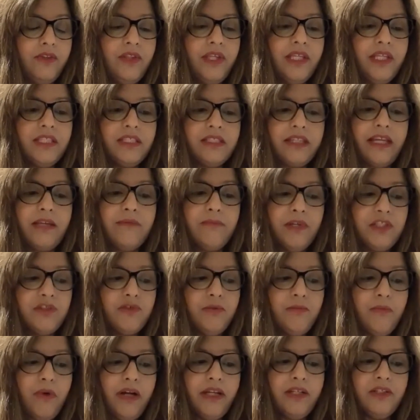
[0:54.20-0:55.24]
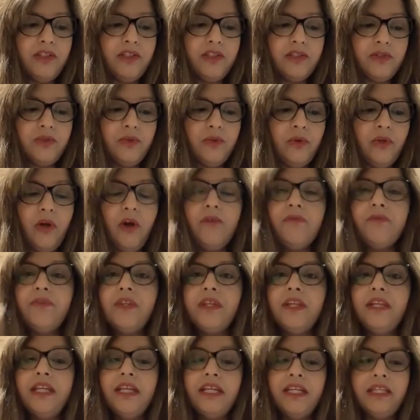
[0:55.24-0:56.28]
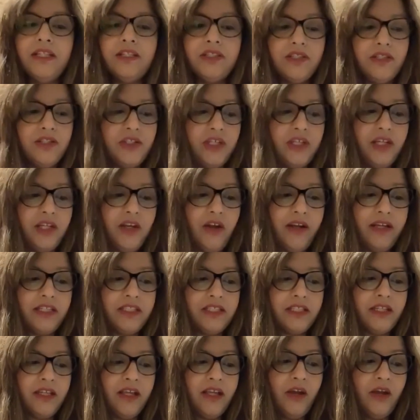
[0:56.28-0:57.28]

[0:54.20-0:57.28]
This day must remind us all of the need to unite